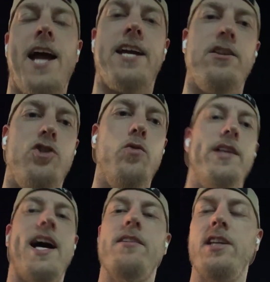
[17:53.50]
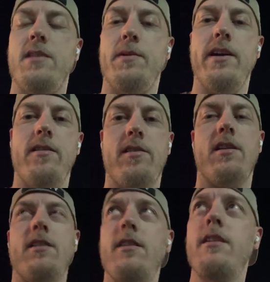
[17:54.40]
can do without these
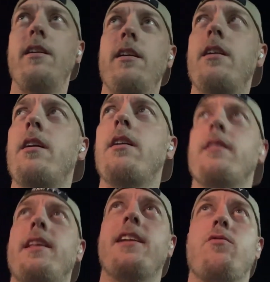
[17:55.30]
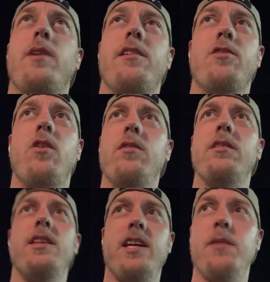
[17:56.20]
players. That's when I
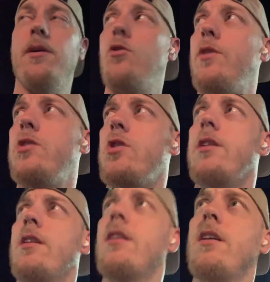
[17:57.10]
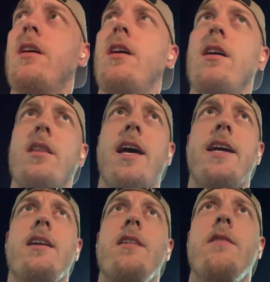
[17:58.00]
start thinking about reaching.
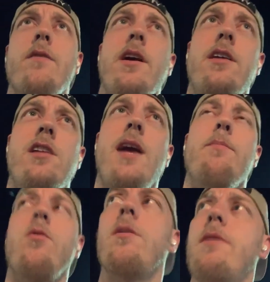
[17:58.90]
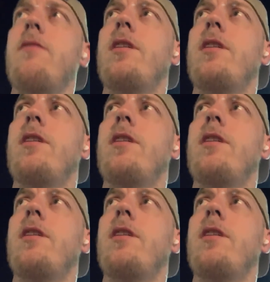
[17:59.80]
Like, example, let me